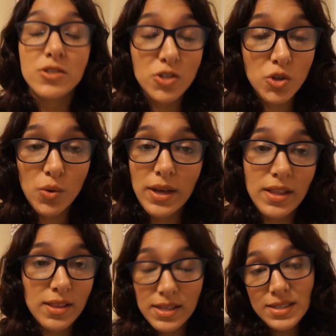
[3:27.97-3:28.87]
do it.
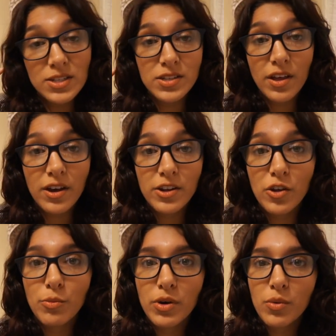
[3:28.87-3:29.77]
Listen to the
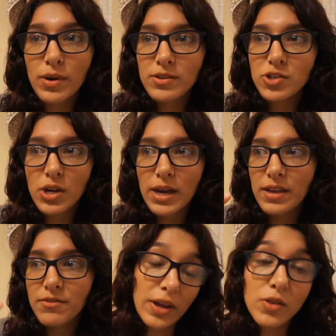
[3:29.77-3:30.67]
audiobook while you
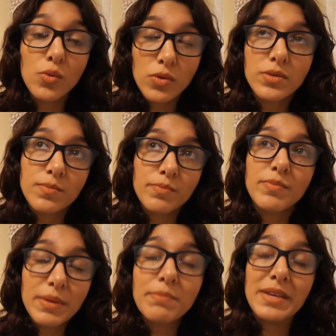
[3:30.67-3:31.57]
drive. You will
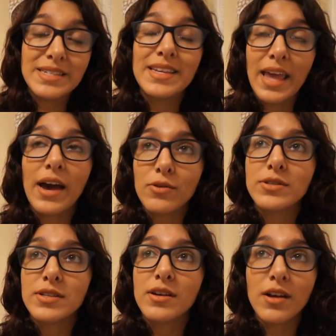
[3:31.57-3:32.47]
be missing
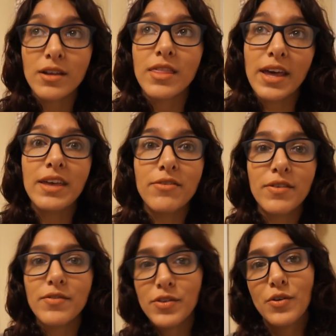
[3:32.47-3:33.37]
out on life
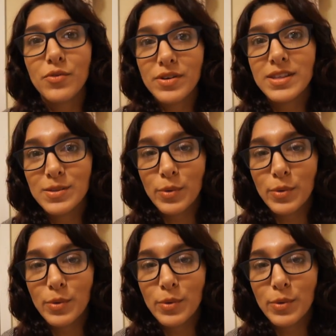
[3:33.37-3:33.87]
if you don't read this